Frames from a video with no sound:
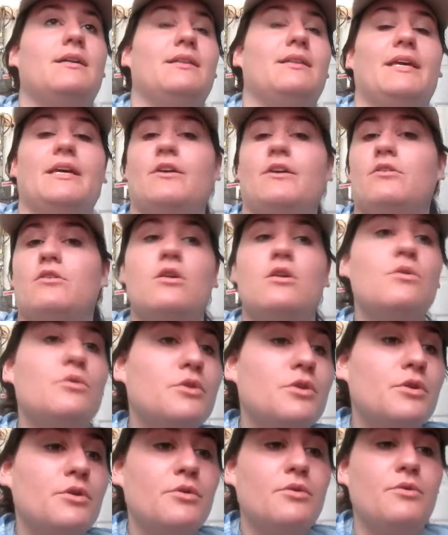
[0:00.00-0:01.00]
like
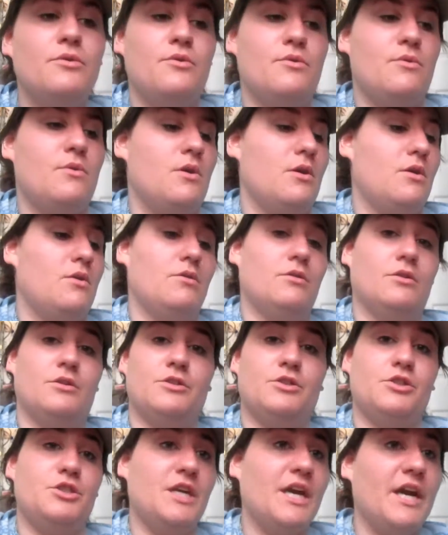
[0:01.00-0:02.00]
Goku
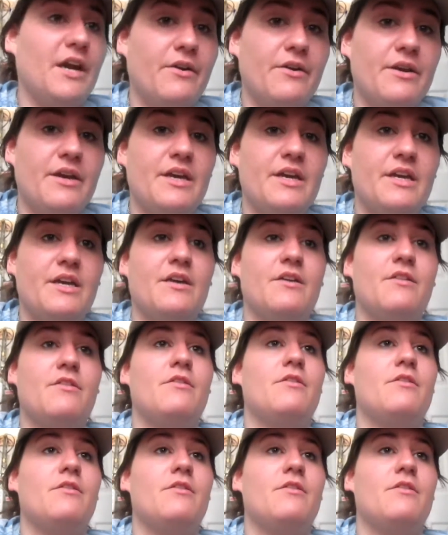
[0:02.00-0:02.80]
or Jareth